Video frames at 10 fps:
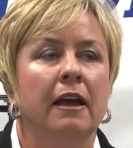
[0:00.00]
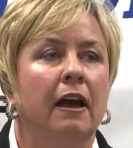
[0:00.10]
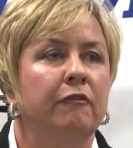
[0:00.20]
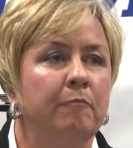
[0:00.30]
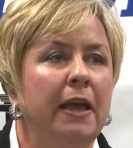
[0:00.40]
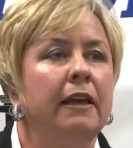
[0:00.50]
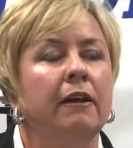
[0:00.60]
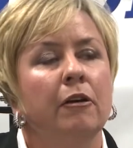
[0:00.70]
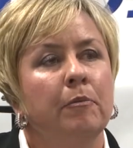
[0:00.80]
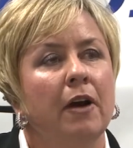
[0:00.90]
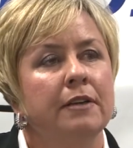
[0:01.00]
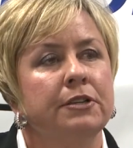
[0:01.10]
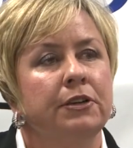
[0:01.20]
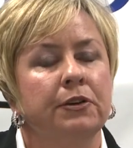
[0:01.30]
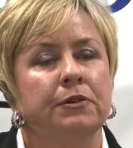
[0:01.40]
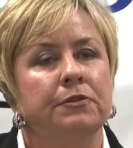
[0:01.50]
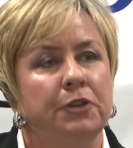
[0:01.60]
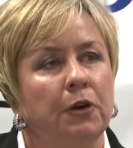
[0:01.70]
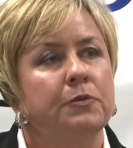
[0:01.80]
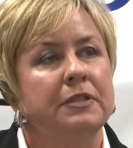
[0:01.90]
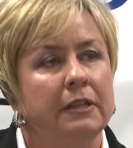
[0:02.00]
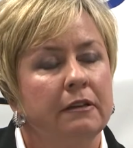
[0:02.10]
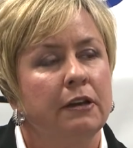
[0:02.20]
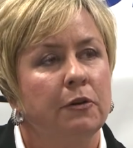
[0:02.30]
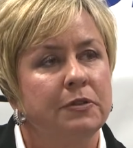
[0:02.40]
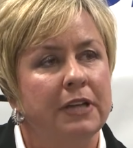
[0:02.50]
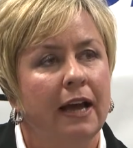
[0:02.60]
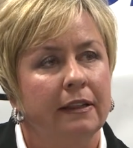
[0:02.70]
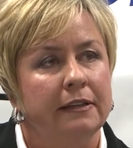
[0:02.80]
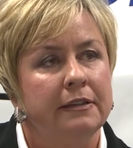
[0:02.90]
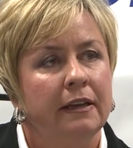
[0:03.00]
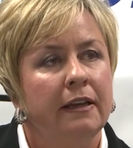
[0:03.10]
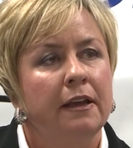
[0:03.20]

of making her prosecutors go, go silent.